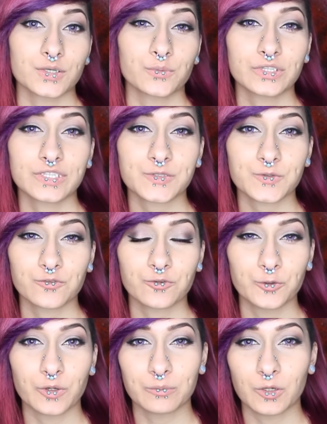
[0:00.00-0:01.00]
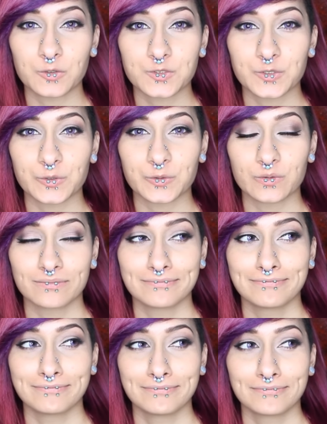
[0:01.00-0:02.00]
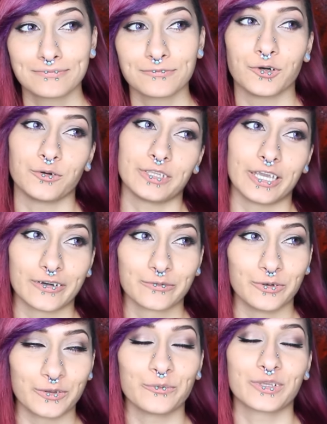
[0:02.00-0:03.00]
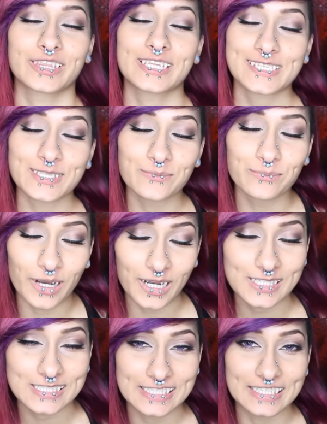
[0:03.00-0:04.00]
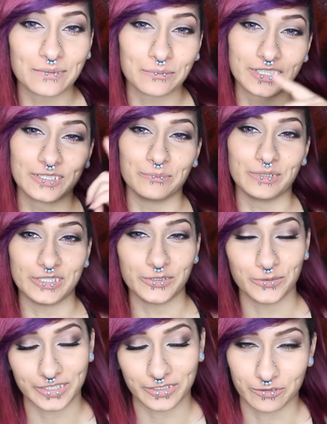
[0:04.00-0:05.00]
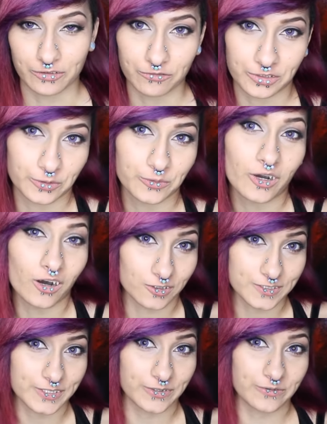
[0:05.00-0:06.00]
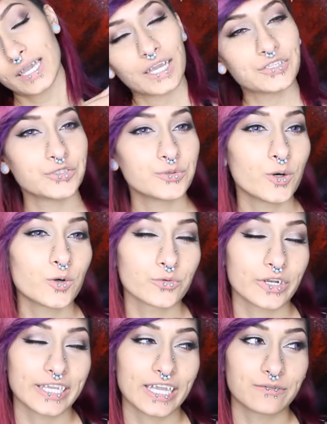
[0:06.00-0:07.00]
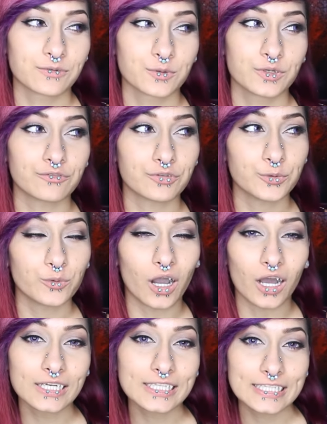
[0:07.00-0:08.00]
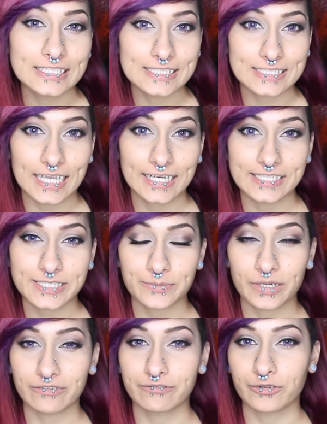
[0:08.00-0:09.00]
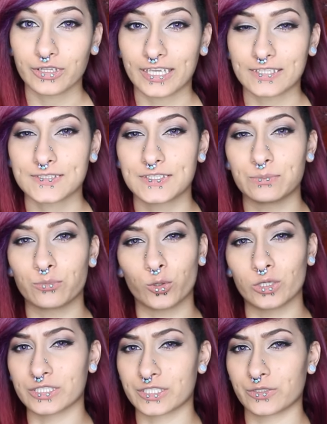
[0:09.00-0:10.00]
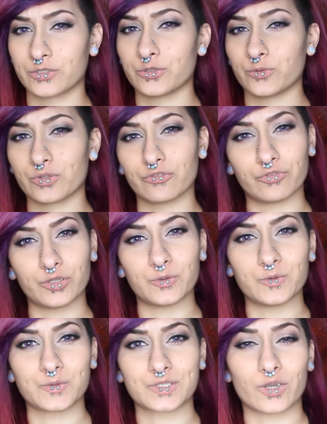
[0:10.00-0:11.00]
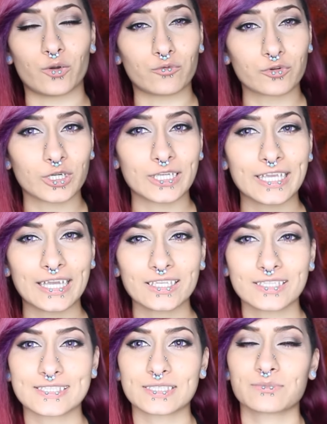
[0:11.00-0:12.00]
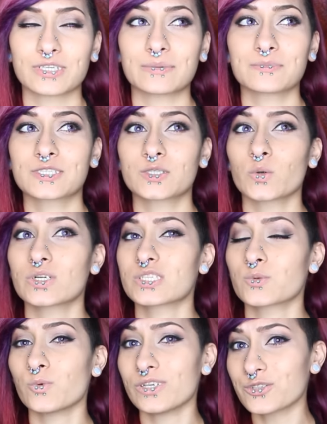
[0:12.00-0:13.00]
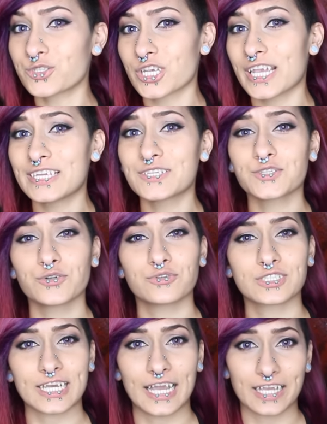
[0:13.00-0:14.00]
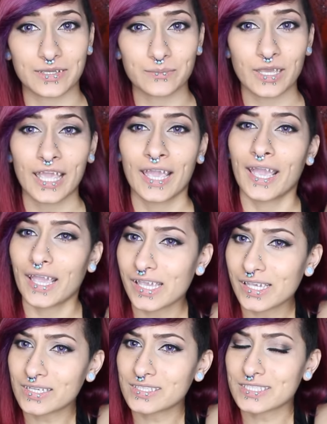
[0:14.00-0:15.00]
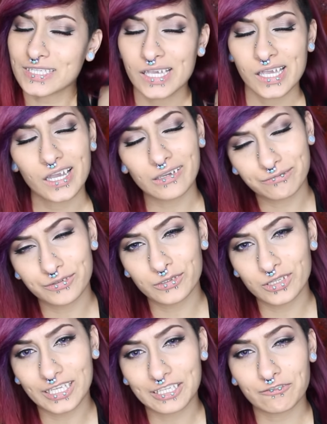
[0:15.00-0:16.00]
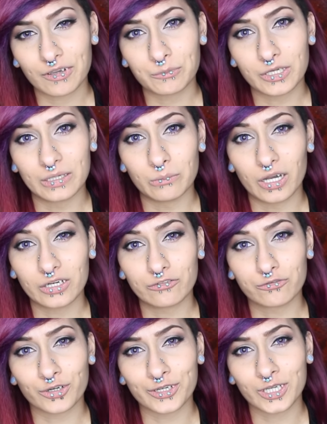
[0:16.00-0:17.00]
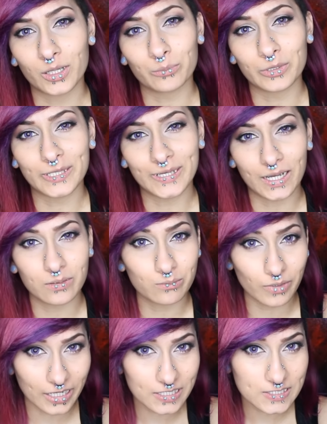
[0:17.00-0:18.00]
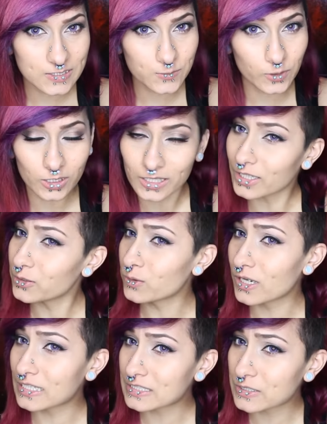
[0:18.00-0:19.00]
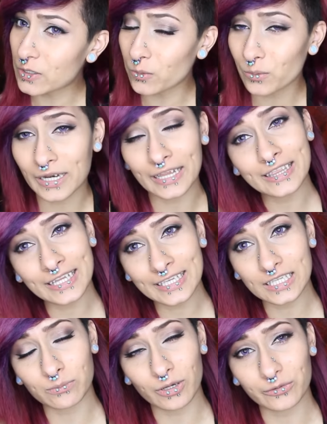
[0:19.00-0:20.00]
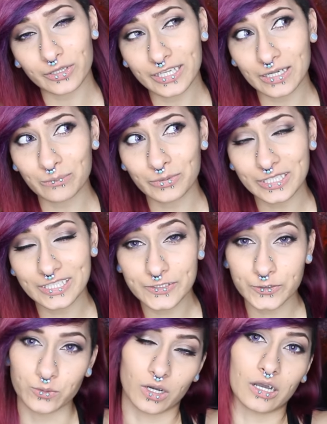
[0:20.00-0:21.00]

So with this review I'm also... well, yeah, with this unboxing I'm going to be doing a review also. I do already have a review on Kitten Sightings, but I feel like it's important to do reviews over again because sometimes stories will change over time. And I feel like if I'm gonna model for a company, I might as well let you guys know what I think about the company too.